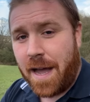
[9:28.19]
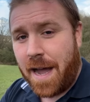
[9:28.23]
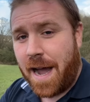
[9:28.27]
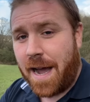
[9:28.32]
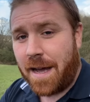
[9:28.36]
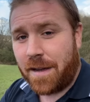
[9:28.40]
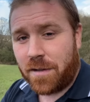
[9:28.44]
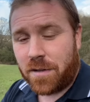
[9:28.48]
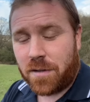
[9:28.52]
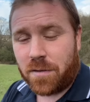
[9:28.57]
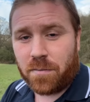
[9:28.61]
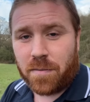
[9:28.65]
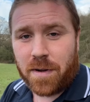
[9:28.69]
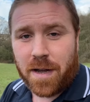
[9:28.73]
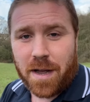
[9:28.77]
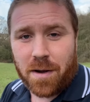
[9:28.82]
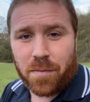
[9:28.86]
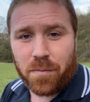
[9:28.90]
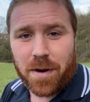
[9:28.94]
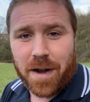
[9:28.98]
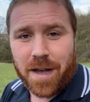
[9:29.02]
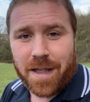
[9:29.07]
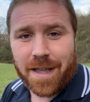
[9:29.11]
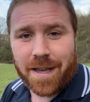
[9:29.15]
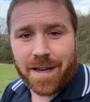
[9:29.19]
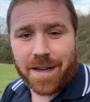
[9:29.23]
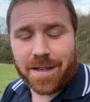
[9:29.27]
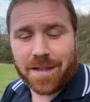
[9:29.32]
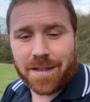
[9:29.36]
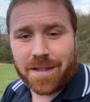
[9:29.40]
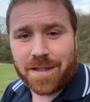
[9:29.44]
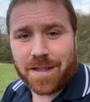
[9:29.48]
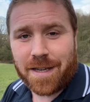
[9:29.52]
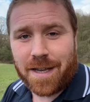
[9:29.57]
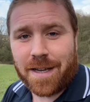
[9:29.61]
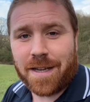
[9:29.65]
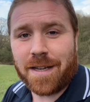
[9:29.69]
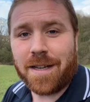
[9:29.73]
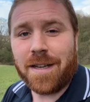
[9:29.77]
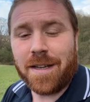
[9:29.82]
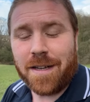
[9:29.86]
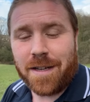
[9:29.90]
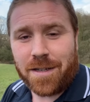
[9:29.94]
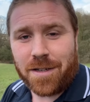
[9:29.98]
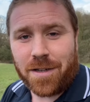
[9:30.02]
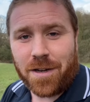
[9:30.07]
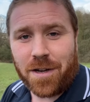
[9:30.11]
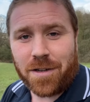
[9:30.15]
and somewhere where they can stay
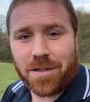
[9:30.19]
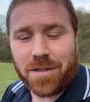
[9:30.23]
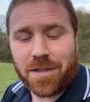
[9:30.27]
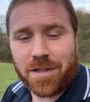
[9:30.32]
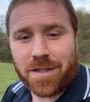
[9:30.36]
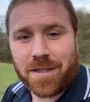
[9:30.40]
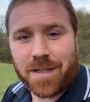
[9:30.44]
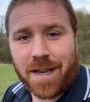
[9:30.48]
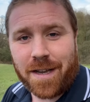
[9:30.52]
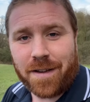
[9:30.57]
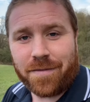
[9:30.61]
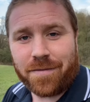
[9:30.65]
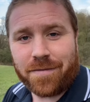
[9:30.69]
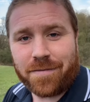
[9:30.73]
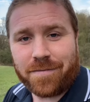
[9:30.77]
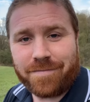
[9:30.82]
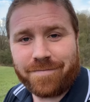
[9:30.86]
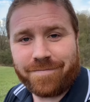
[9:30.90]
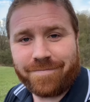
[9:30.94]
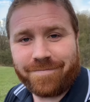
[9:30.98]
nice and safe